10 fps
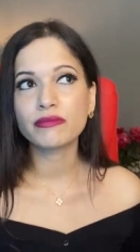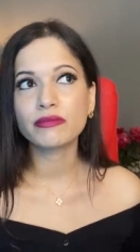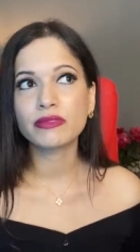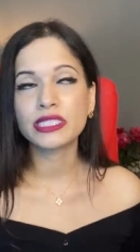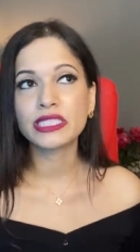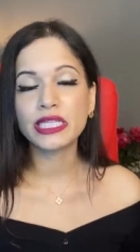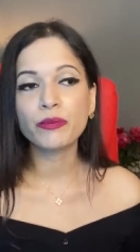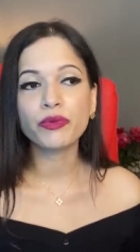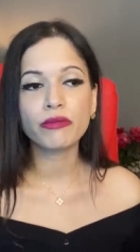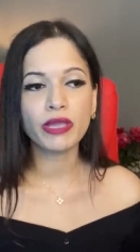
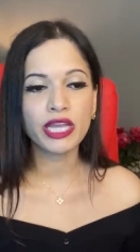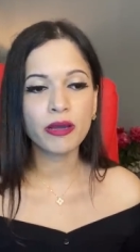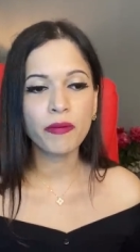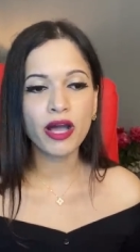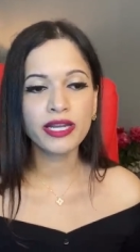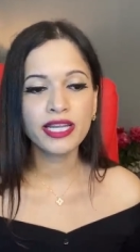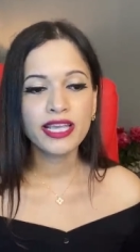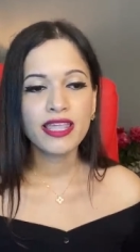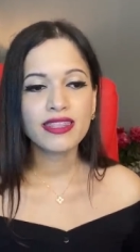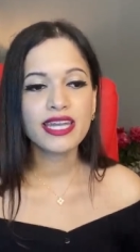sleep with makeup on
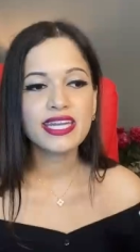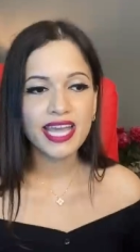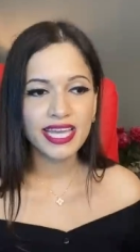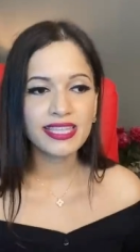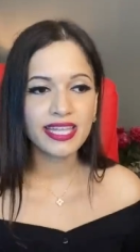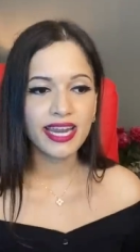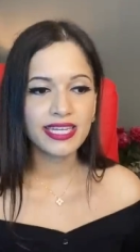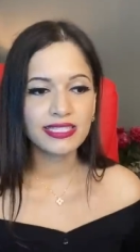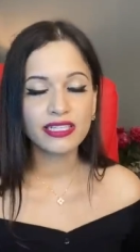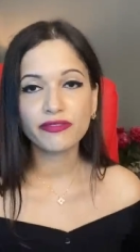the night that I
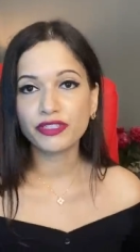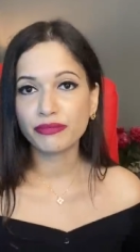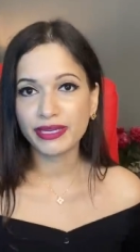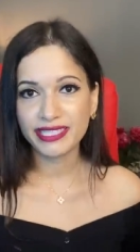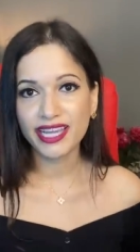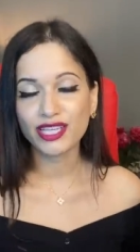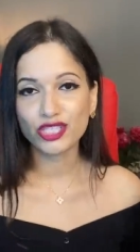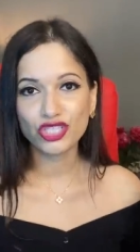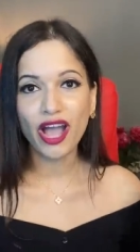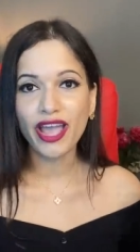delivered my
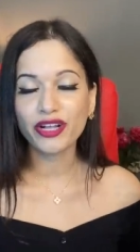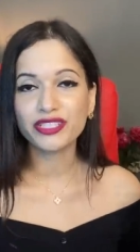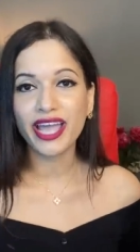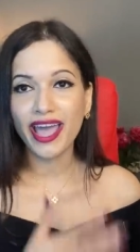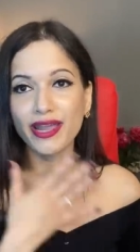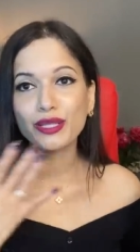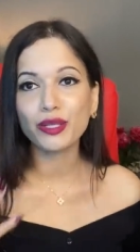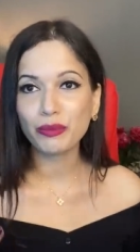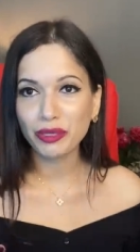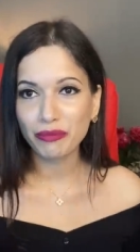second child. I had a
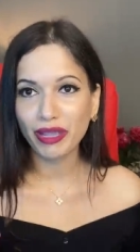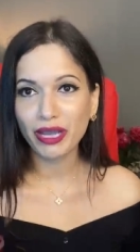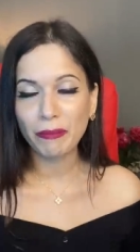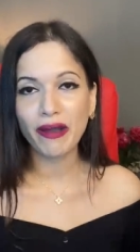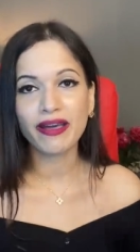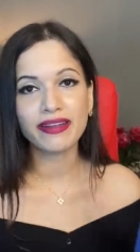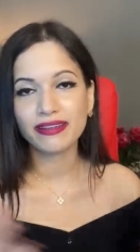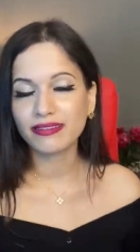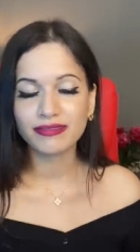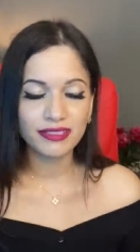little bit of makeup on
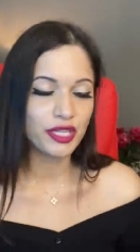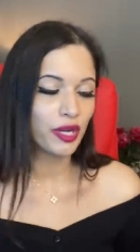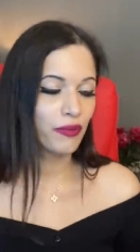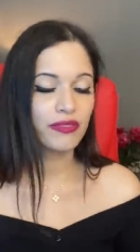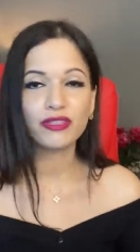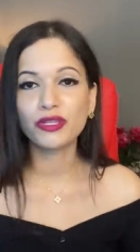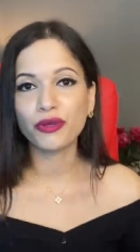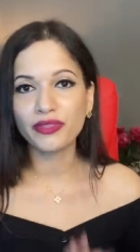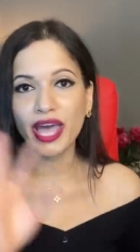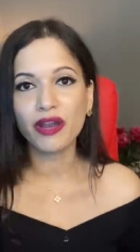and you know
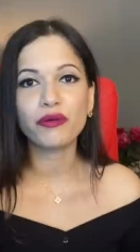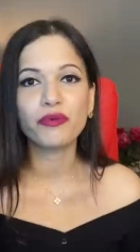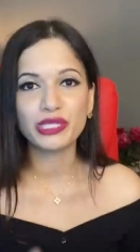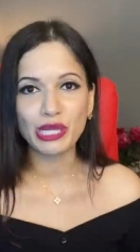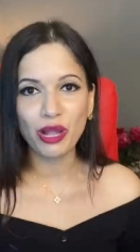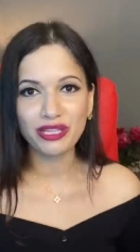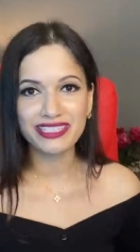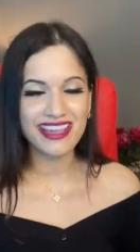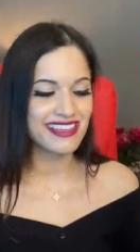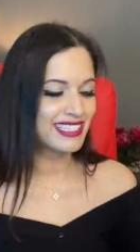that was all
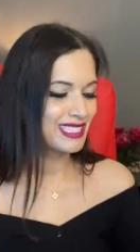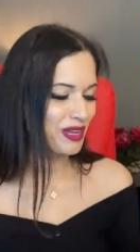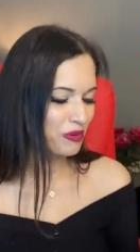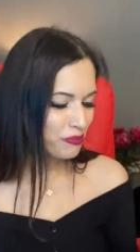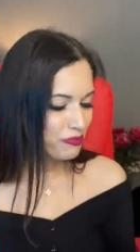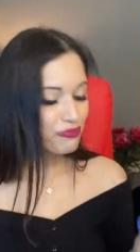days. So